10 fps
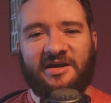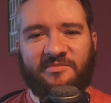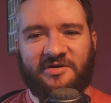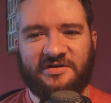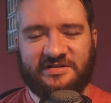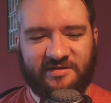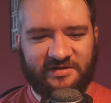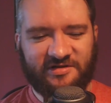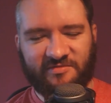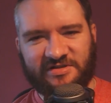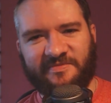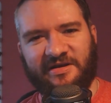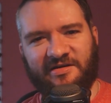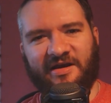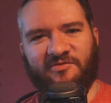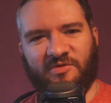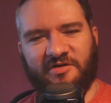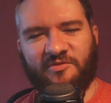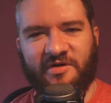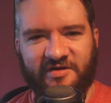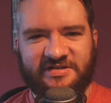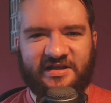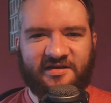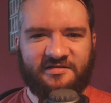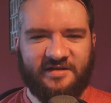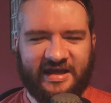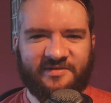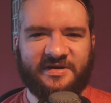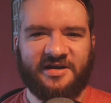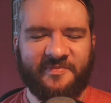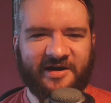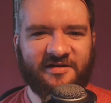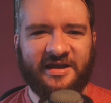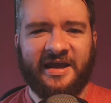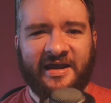because I'm determined to make everyone who works there hate me, apparently.